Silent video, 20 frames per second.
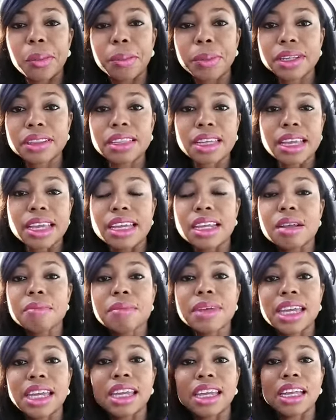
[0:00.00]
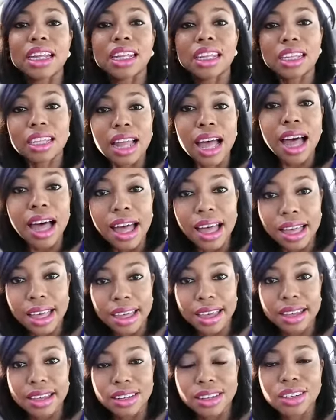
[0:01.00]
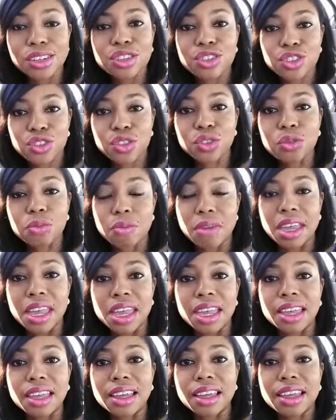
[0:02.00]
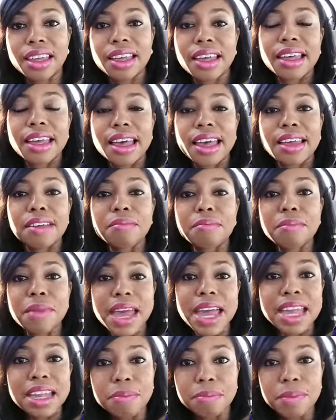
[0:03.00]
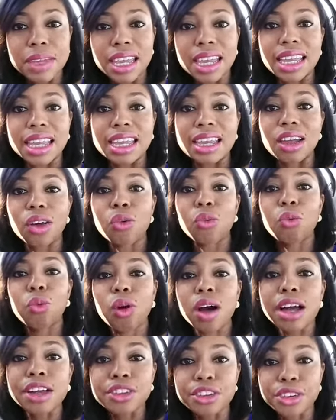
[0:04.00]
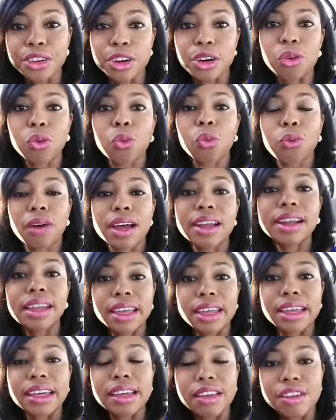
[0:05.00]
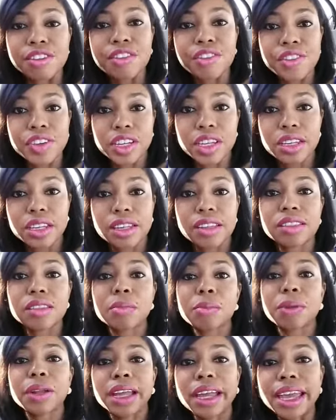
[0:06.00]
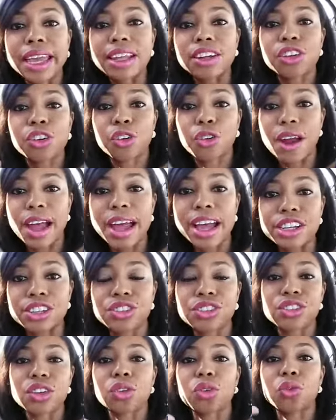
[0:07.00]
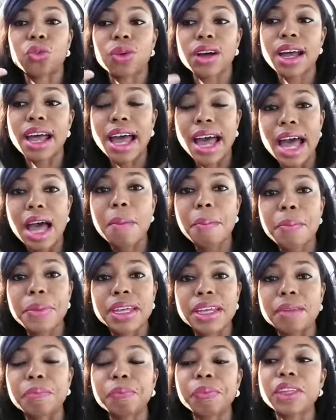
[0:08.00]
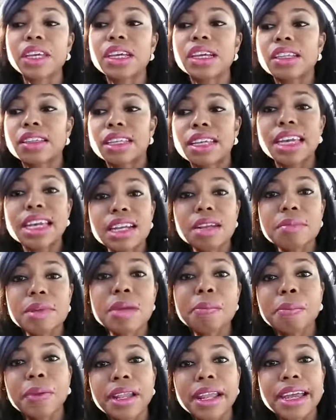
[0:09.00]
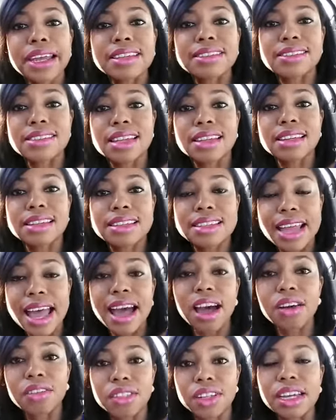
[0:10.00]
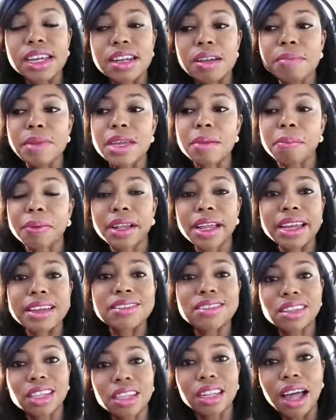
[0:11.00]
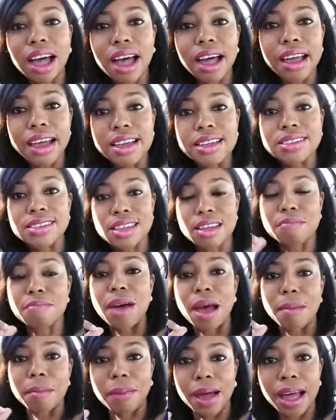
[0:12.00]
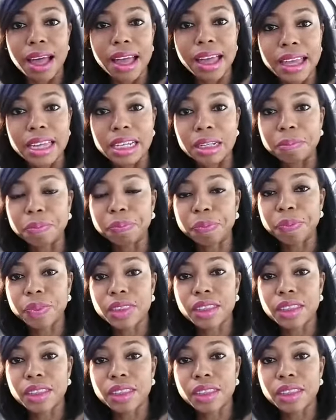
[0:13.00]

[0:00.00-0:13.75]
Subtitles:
But the enemy lied to me. It made me wonder, what if the plane crashed? So what happened? The enemy placed doubt. The enemy placed lies in my mind,